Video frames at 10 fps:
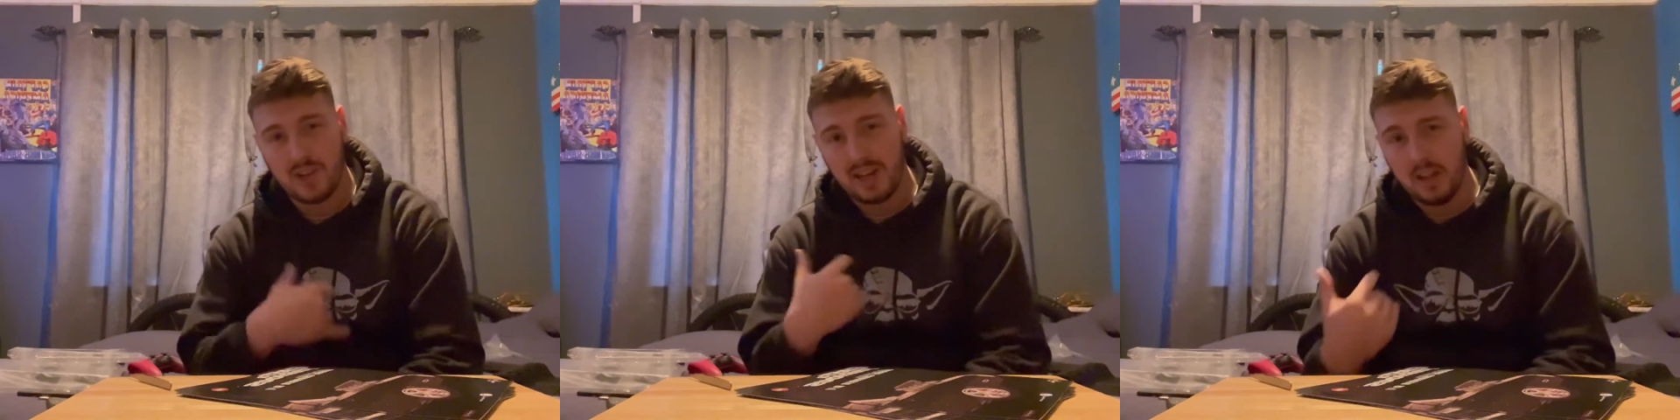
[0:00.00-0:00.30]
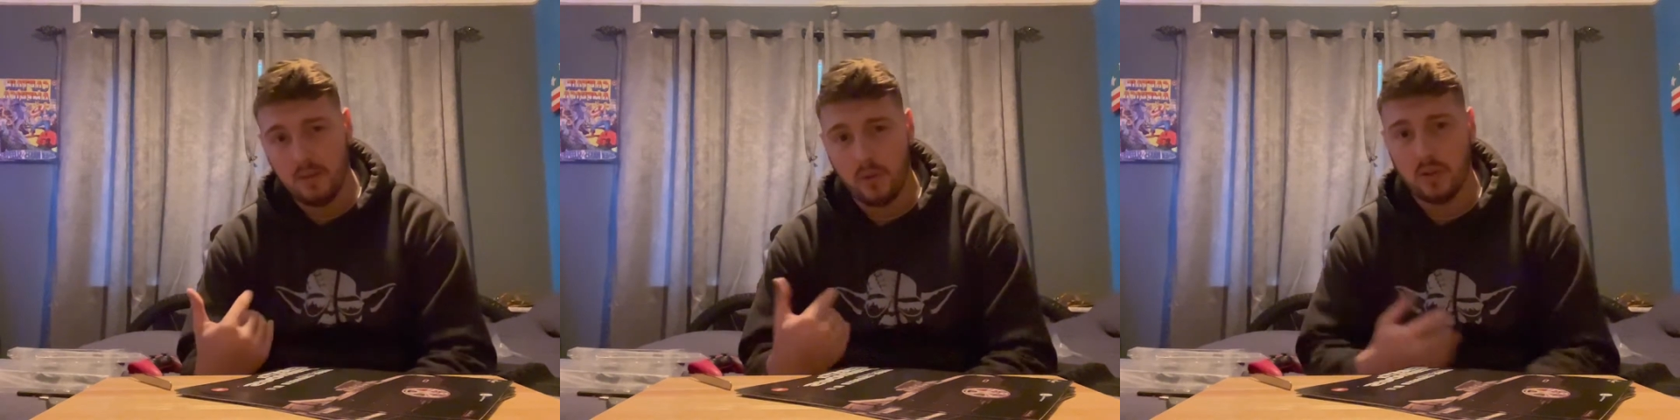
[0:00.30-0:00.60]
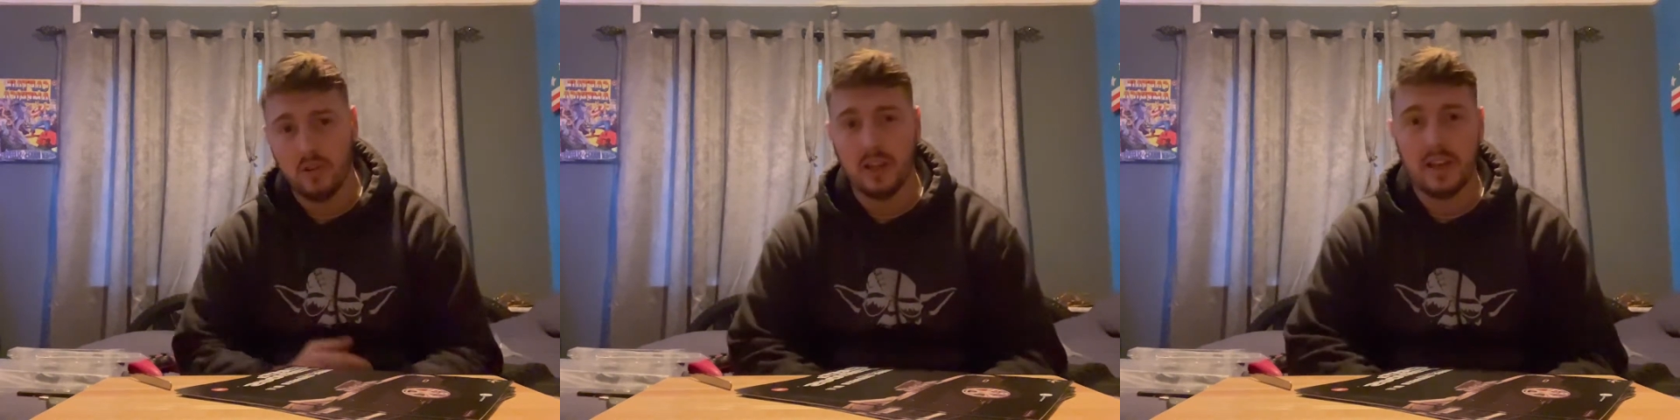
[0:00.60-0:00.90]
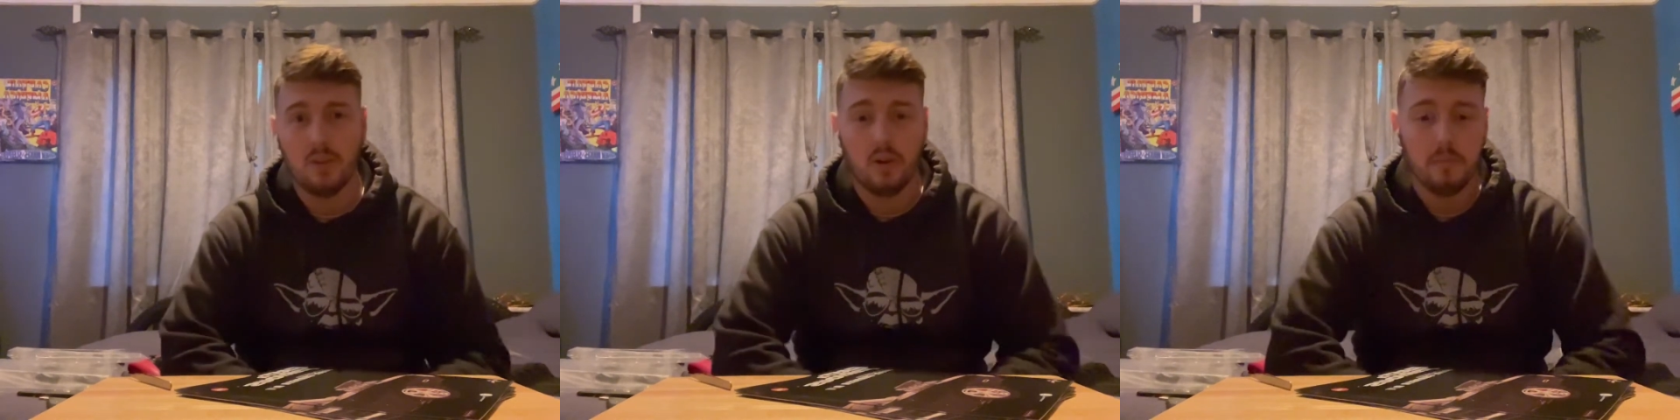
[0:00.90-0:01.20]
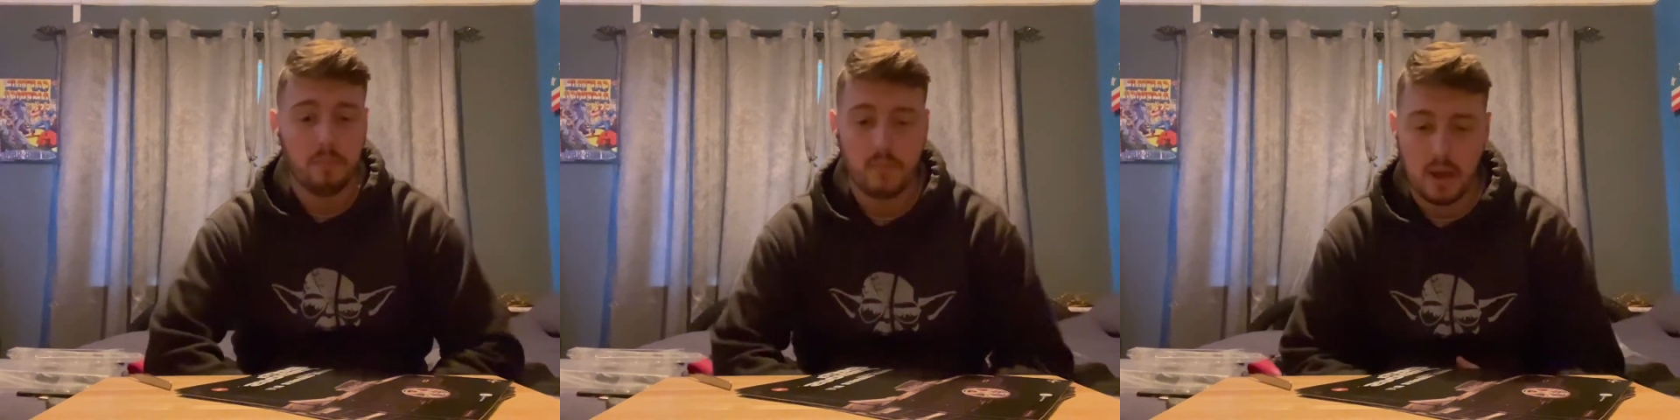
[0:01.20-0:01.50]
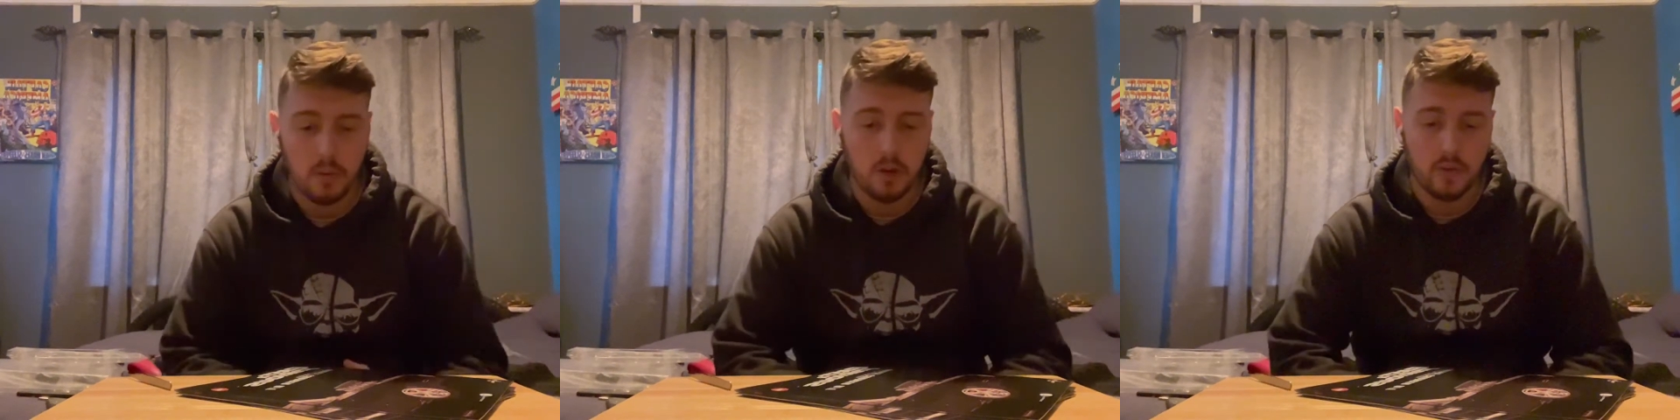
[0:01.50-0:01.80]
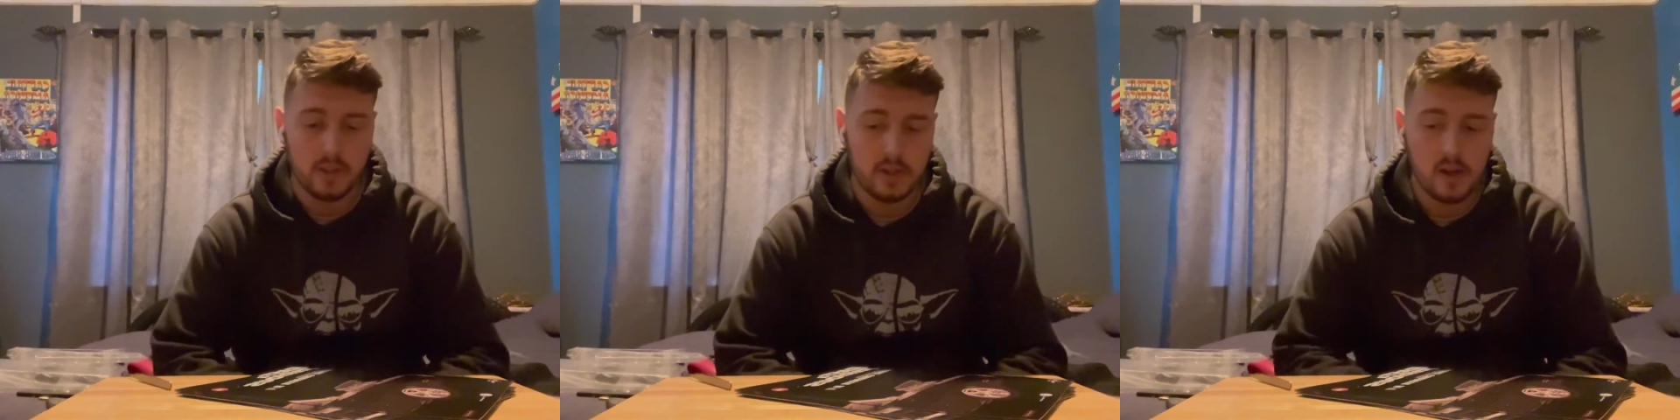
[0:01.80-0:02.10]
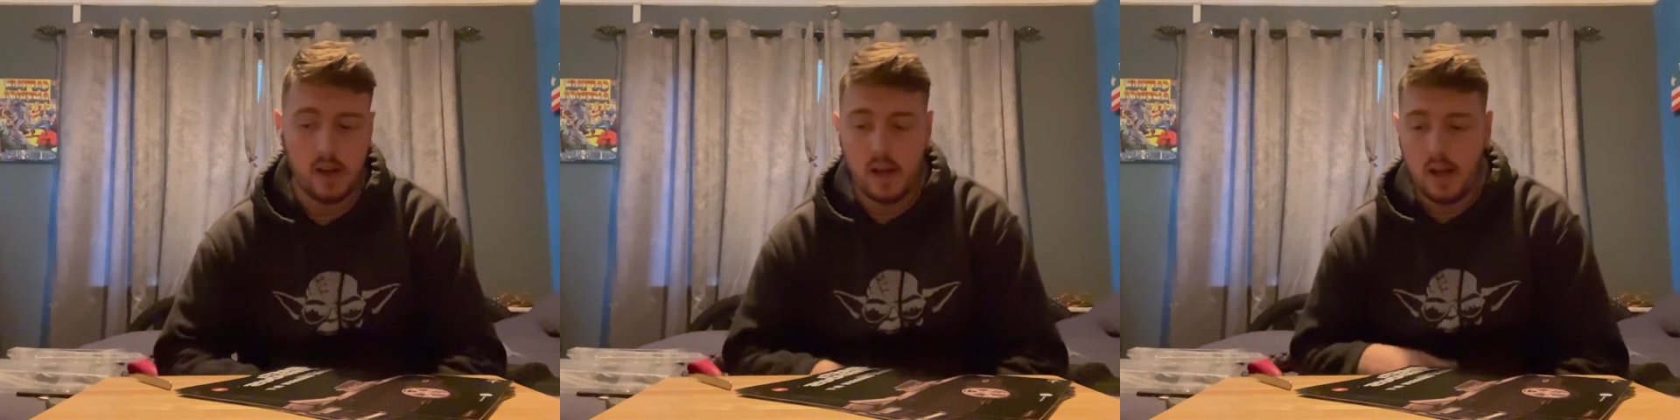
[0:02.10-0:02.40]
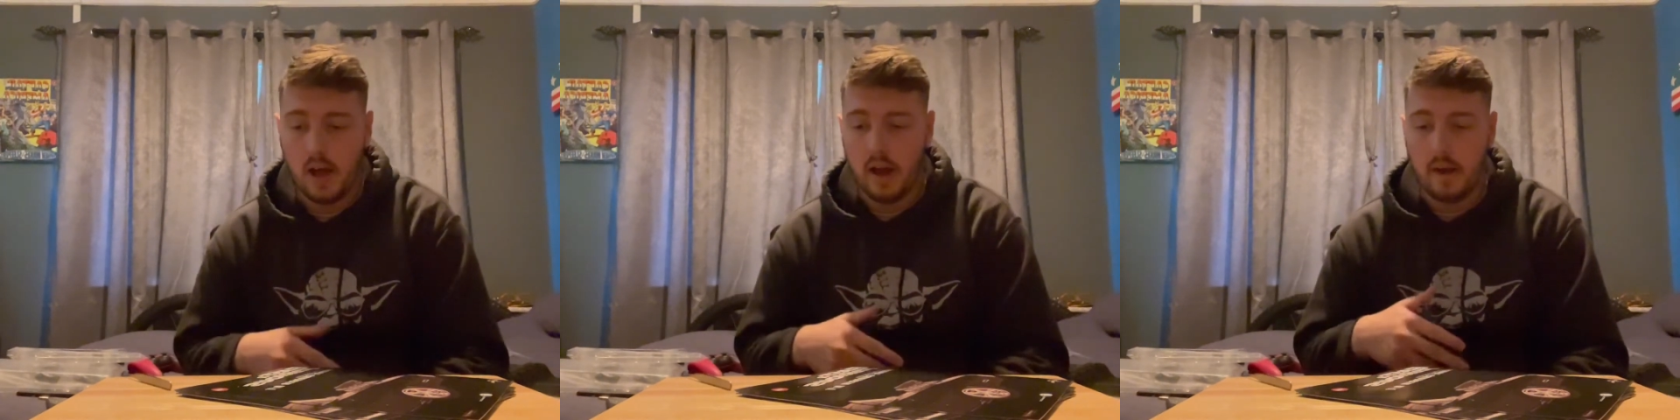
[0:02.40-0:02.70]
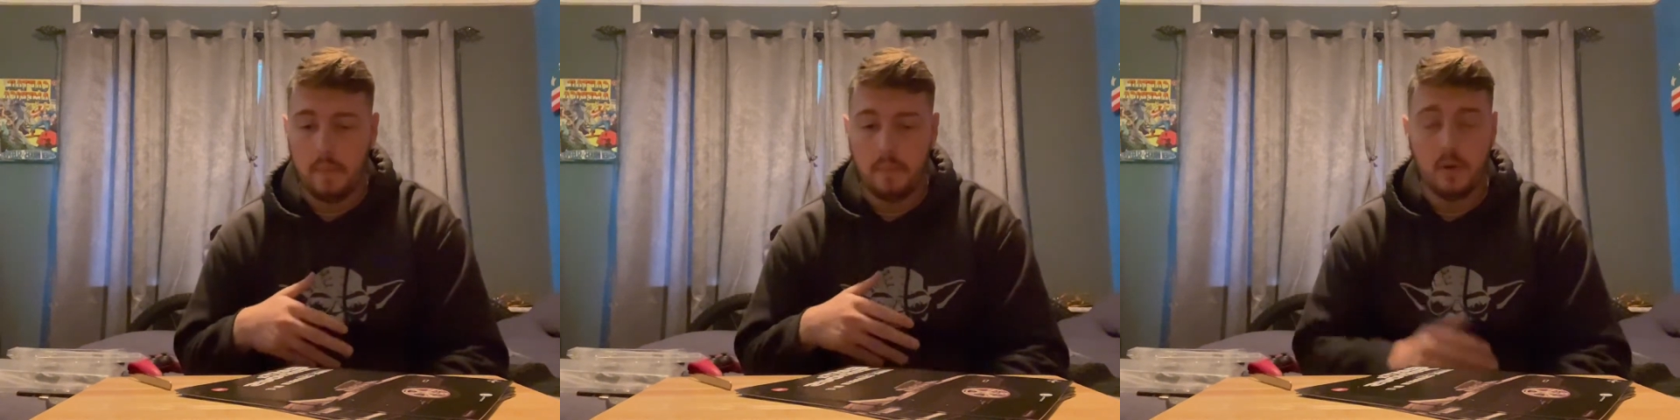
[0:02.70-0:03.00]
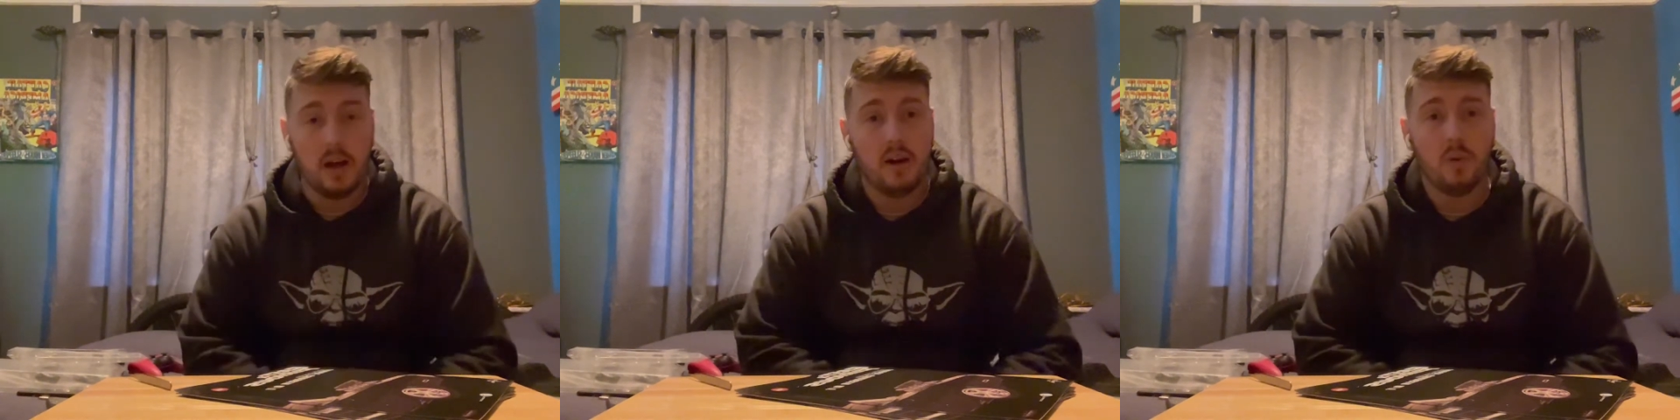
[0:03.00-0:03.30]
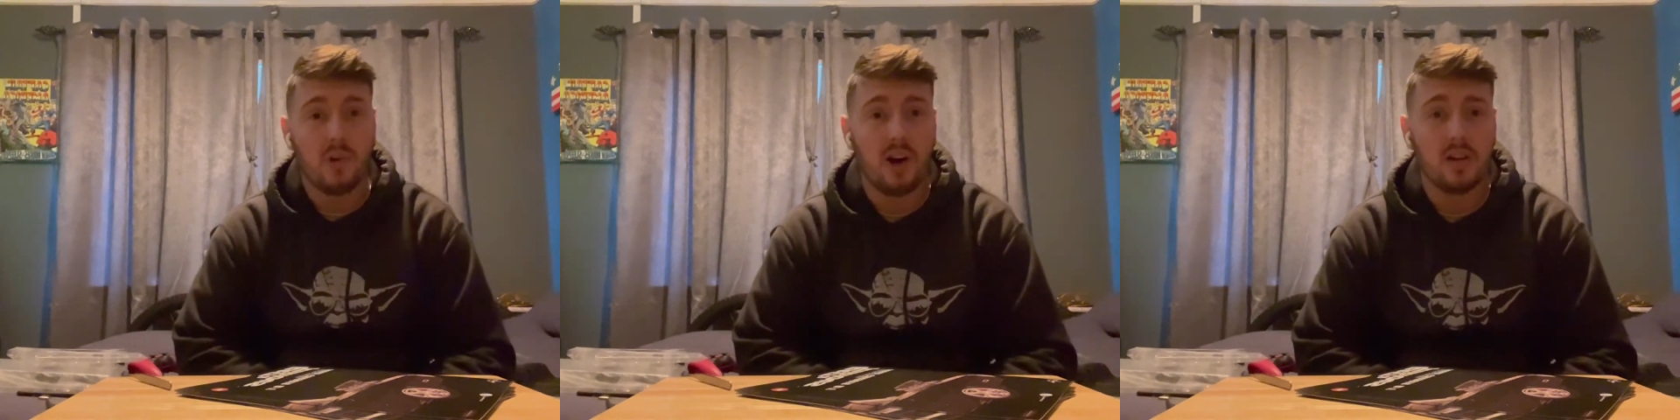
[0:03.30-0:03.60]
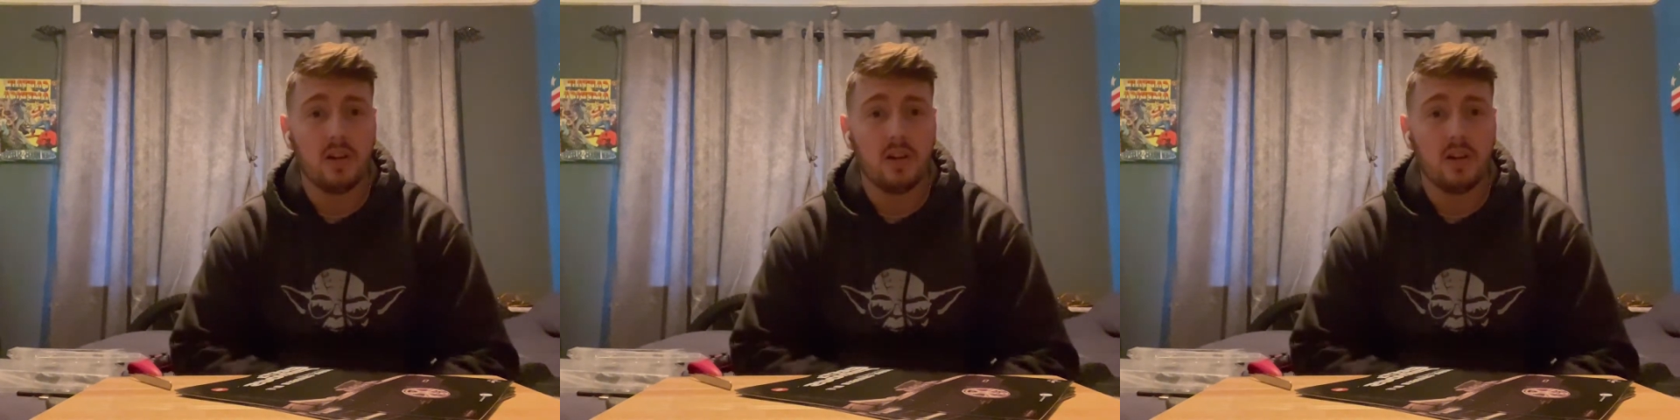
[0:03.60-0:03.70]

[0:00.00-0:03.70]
and get another one done later on, get them uploaded. But yeah, we'll crack on.